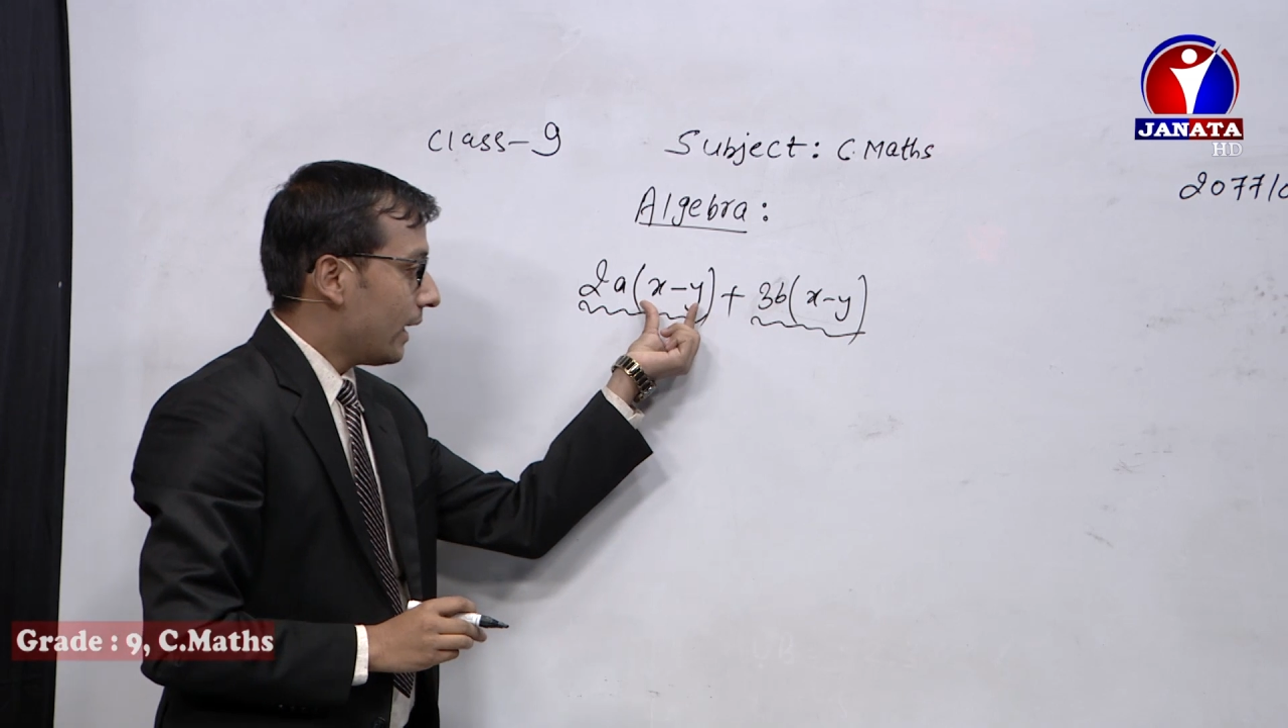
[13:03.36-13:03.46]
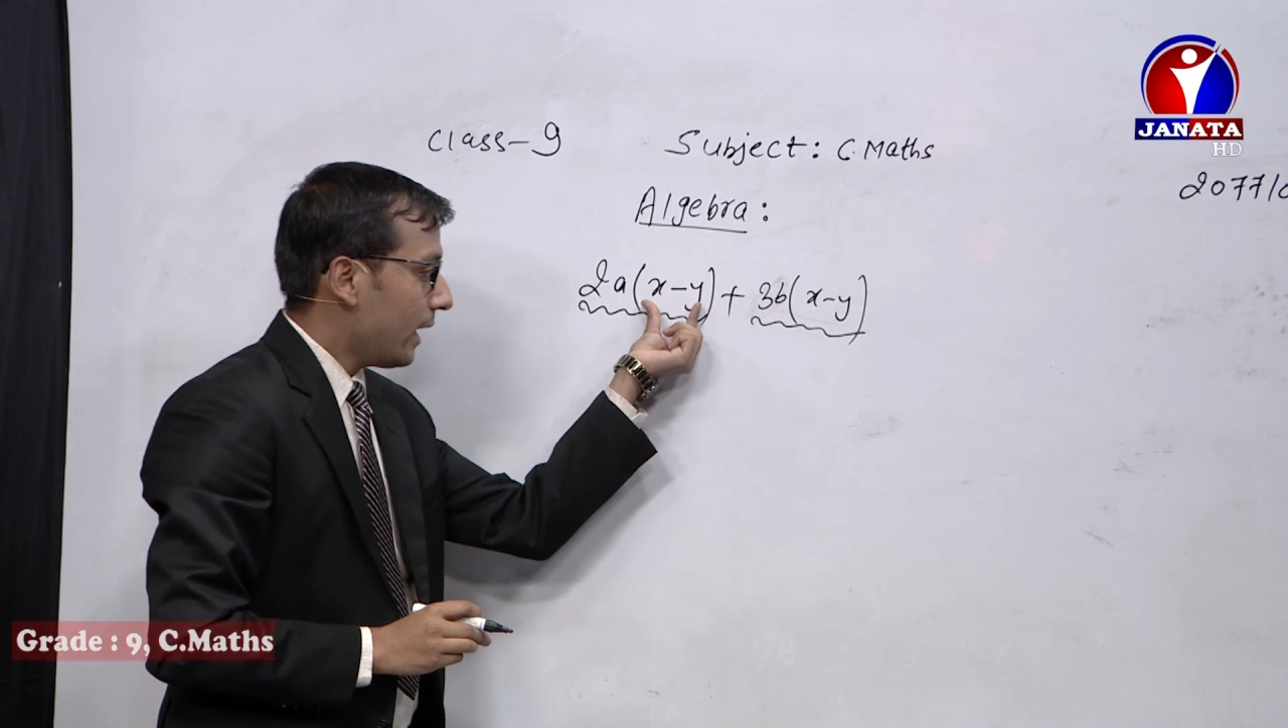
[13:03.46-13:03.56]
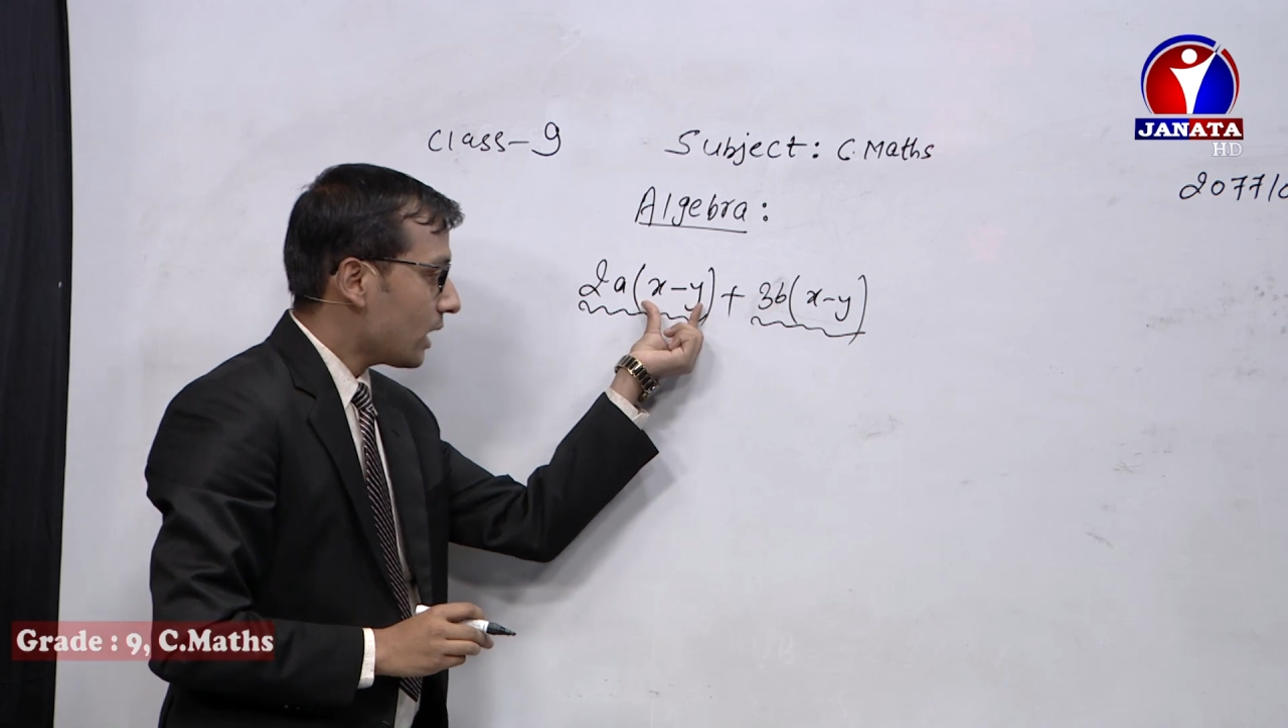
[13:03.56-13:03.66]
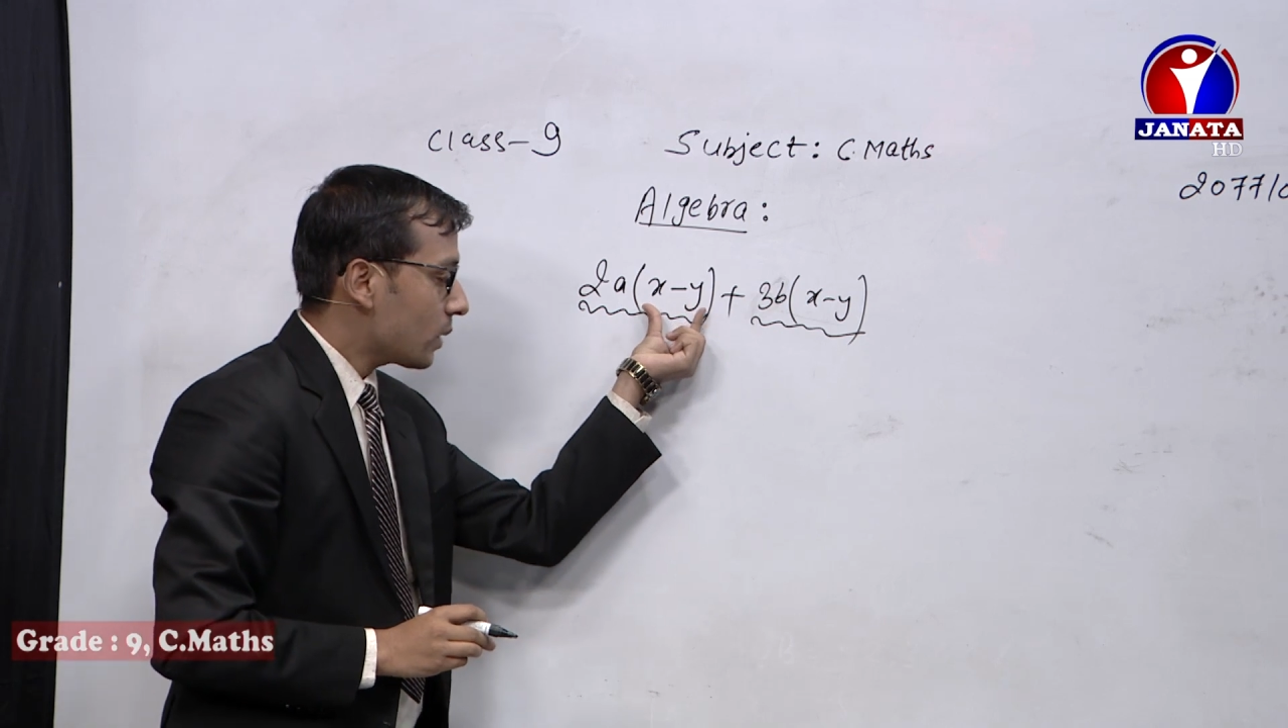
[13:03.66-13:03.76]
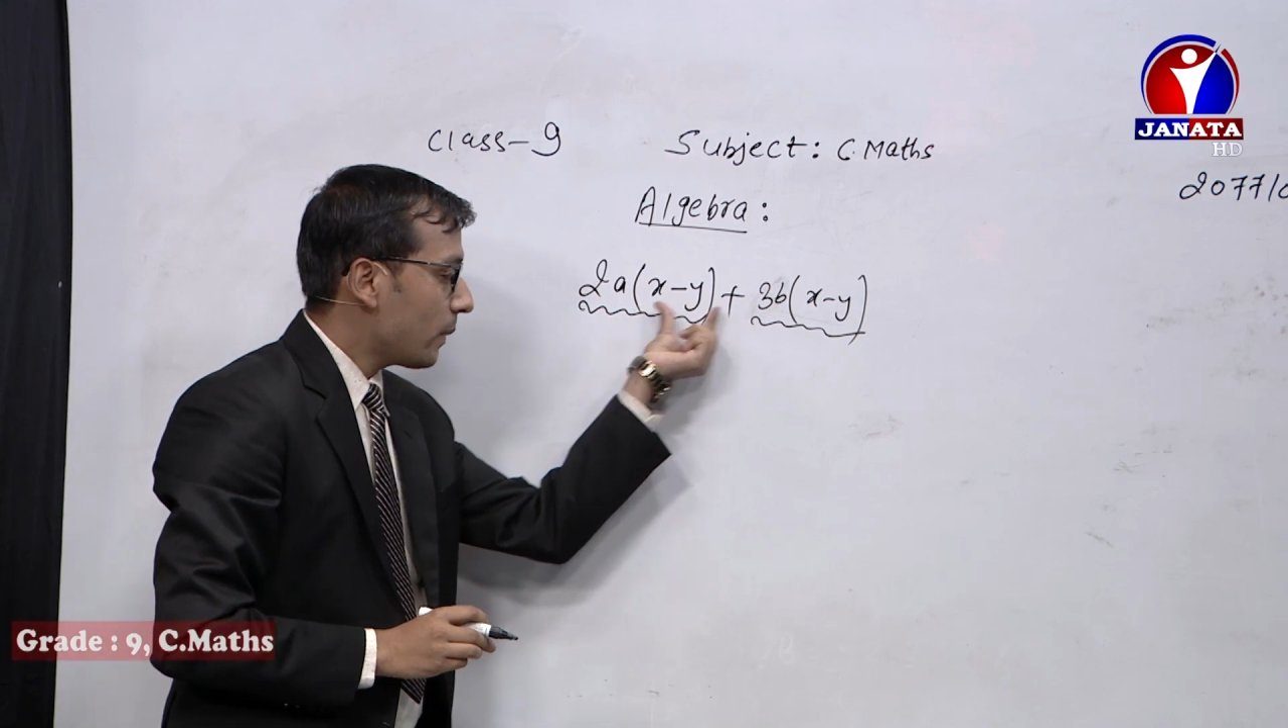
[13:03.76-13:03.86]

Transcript: x